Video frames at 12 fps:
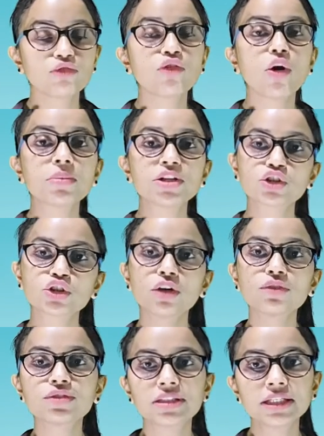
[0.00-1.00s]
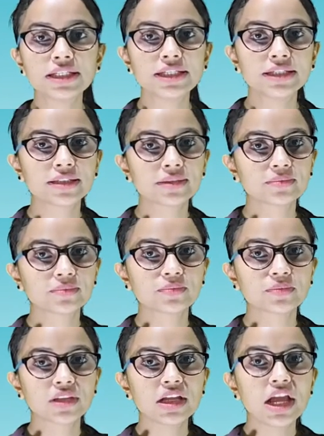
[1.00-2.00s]
Formation of seed.
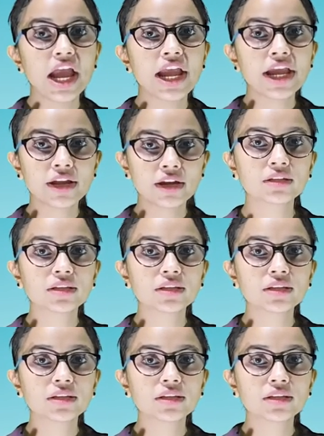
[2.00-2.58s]
Here,